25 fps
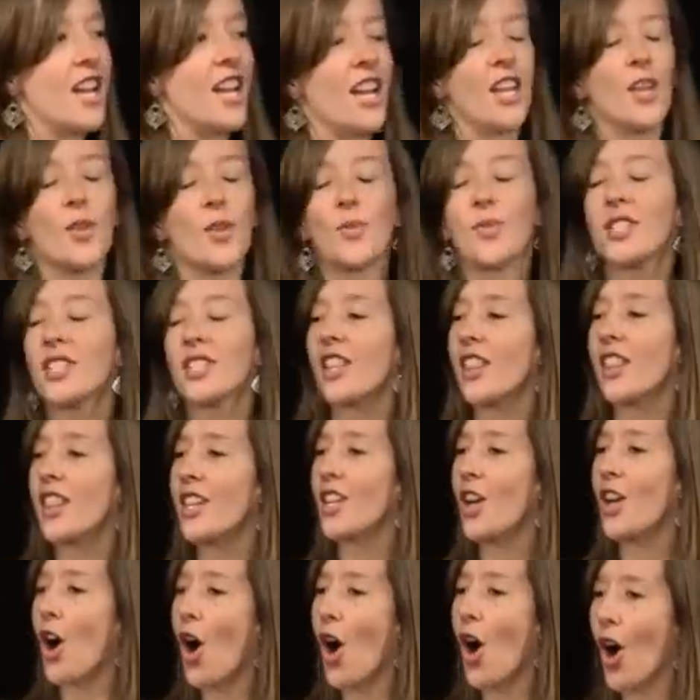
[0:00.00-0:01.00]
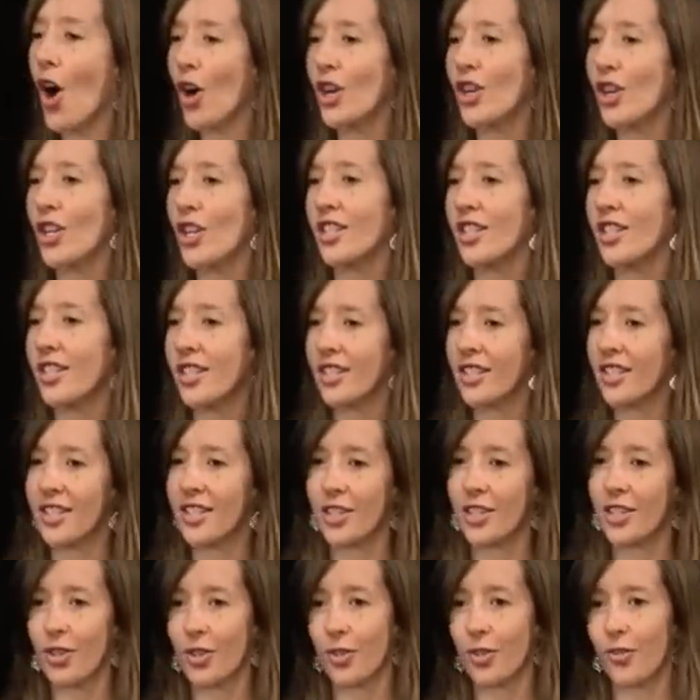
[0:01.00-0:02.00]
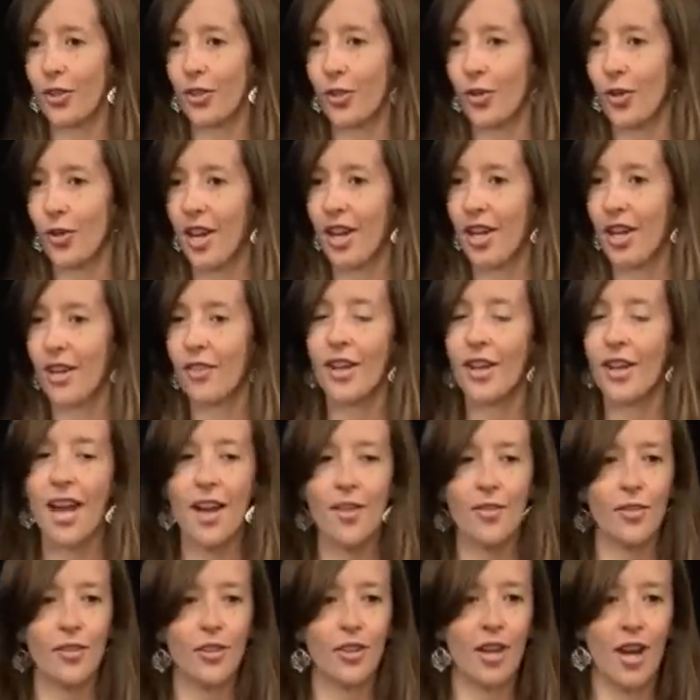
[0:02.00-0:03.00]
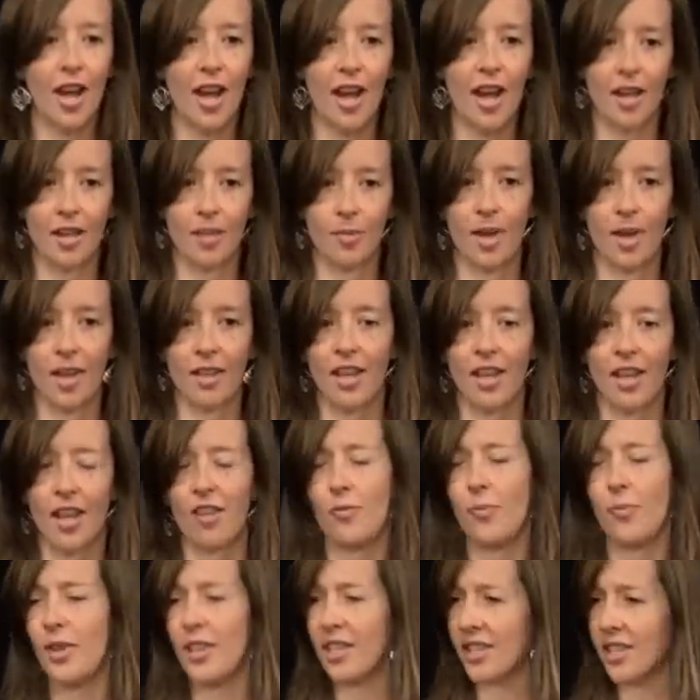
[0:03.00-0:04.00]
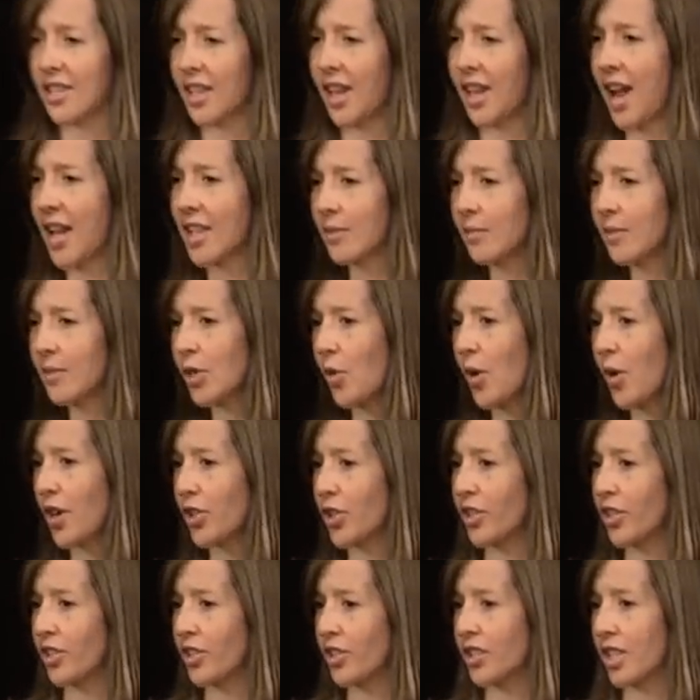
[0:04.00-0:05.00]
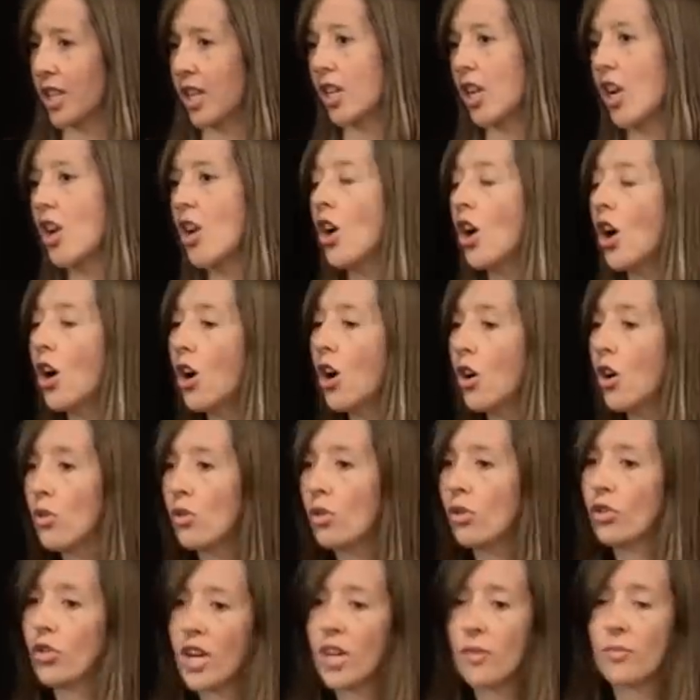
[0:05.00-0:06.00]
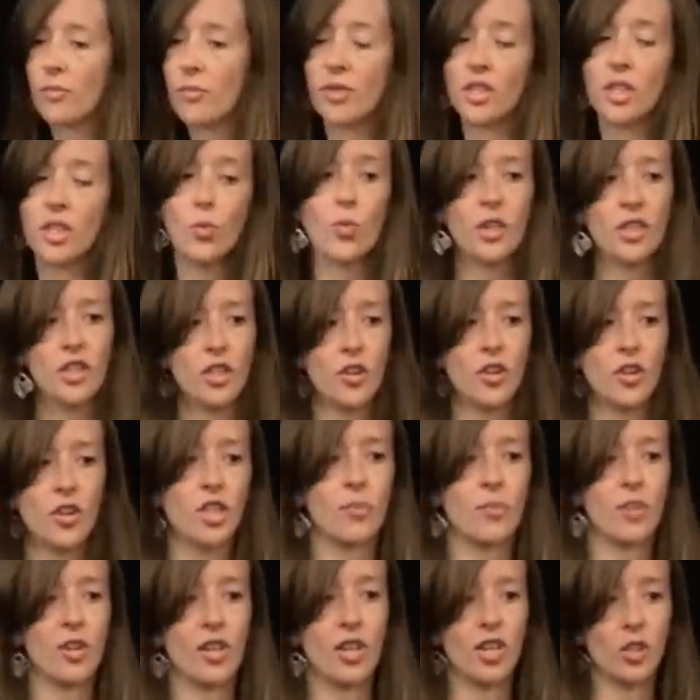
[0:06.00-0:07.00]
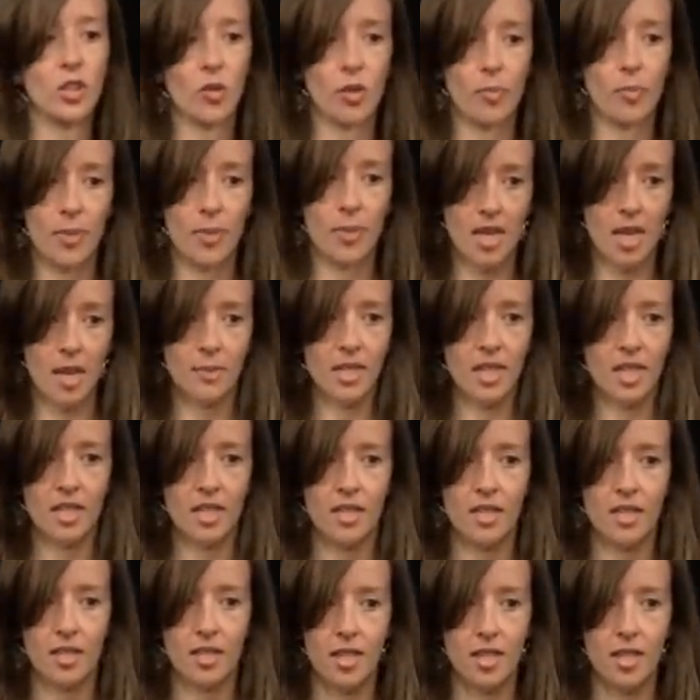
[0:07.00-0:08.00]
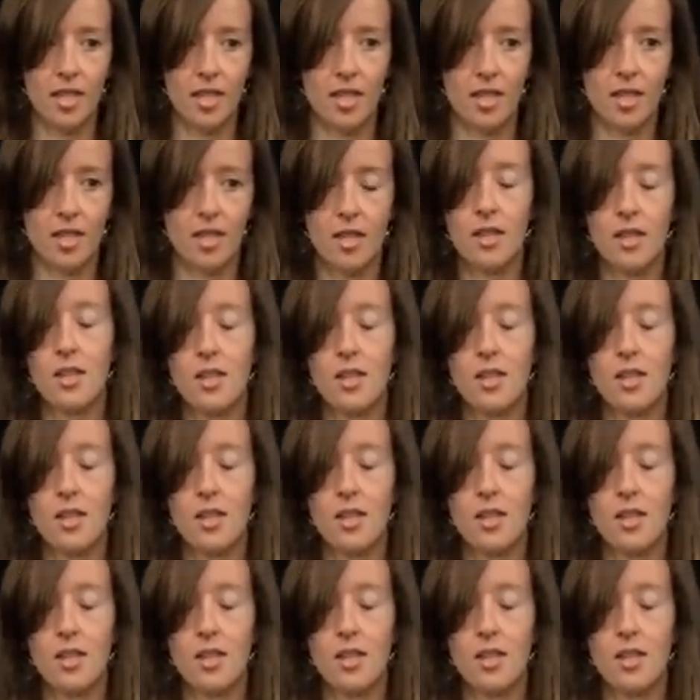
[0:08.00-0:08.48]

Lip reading: It was the hardest interview I have ever had in my life because they asked me questions like, oh, great, Mindie, what's your experience with PMTCT?